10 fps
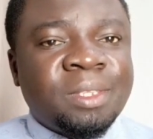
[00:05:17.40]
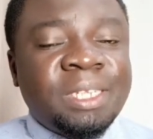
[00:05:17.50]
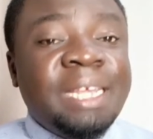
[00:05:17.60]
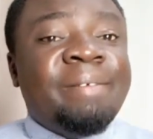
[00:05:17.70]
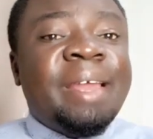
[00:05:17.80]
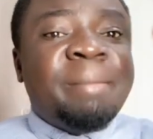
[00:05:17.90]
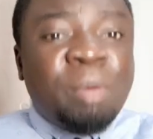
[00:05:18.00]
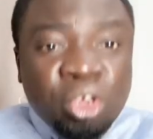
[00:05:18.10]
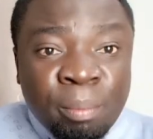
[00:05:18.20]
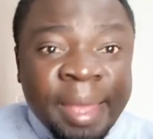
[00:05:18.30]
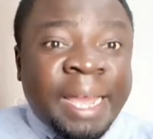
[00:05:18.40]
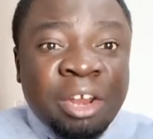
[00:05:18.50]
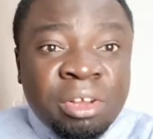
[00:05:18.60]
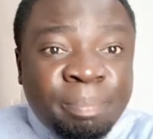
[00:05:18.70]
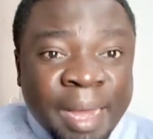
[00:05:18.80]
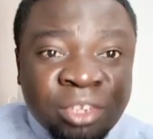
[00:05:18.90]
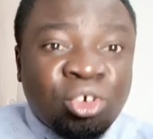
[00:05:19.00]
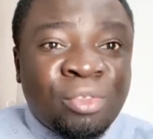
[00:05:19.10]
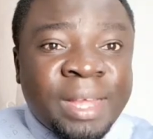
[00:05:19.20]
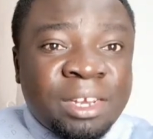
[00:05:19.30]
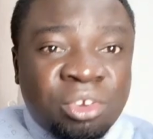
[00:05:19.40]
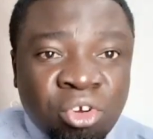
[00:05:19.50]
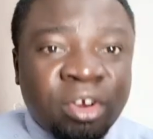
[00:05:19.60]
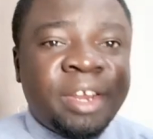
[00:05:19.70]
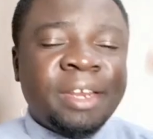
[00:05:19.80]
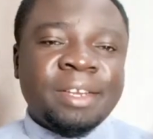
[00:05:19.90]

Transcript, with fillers: Even motorbike cannot pass on that road.